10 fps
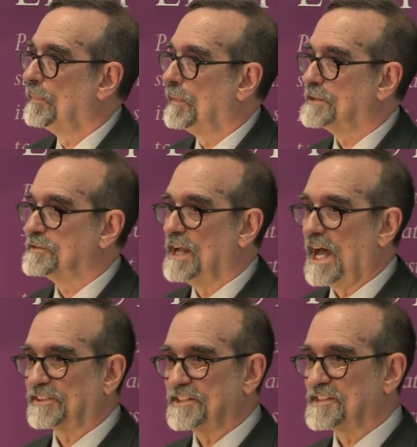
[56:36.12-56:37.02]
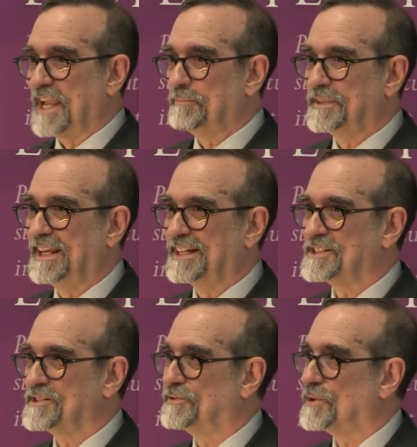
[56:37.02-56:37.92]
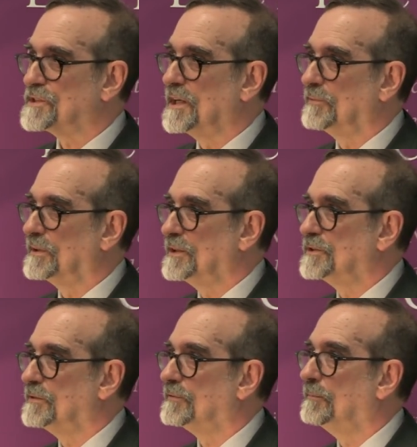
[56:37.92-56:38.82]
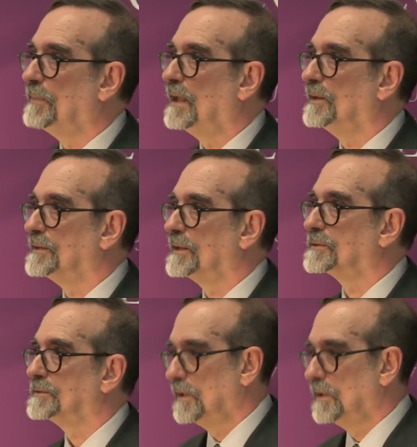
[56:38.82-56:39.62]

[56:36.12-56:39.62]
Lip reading: That's not the same thing as divorcing religion from politics.